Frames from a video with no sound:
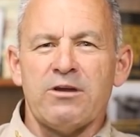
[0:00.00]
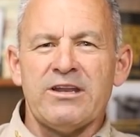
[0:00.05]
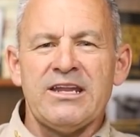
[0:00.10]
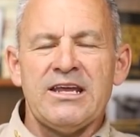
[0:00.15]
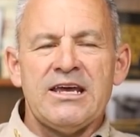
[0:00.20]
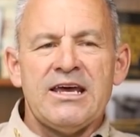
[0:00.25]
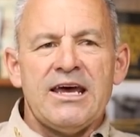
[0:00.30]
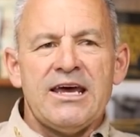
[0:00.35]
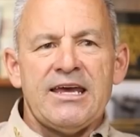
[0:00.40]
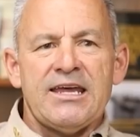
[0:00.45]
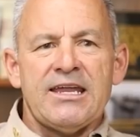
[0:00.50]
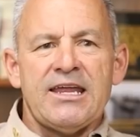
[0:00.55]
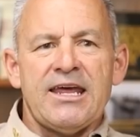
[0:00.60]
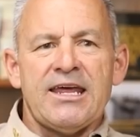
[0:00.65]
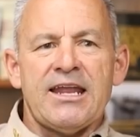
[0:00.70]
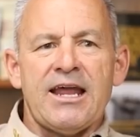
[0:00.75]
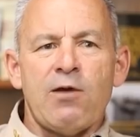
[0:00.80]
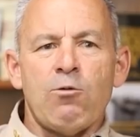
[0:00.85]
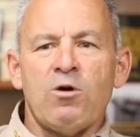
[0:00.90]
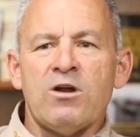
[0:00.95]

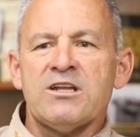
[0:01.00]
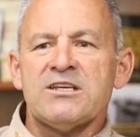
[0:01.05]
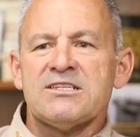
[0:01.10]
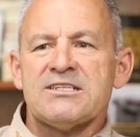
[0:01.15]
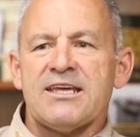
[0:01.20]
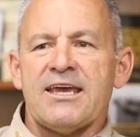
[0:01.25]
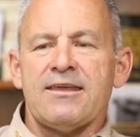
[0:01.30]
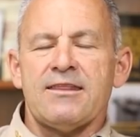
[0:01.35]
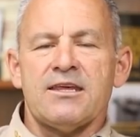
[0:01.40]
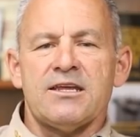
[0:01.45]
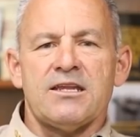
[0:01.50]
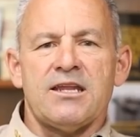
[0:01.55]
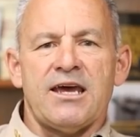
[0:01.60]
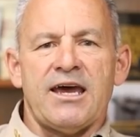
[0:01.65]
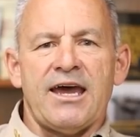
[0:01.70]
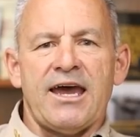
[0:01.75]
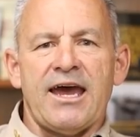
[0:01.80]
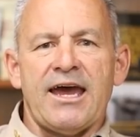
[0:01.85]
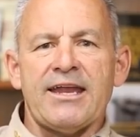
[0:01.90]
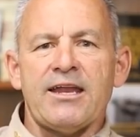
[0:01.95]
and I want to say
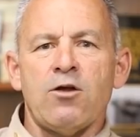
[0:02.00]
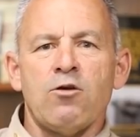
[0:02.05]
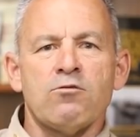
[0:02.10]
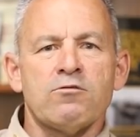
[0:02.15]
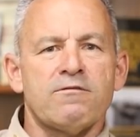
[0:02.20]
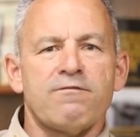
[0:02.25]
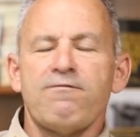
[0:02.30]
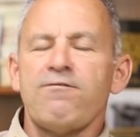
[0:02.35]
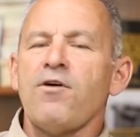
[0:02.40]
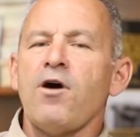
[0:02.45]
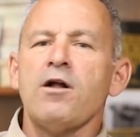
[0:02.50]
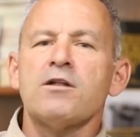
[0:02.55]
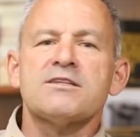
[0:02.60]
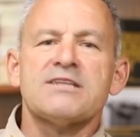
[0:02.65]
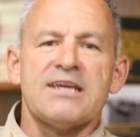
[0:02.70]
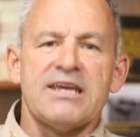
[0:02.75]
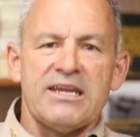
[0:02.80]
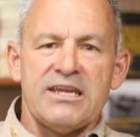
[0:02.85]
that I don't fault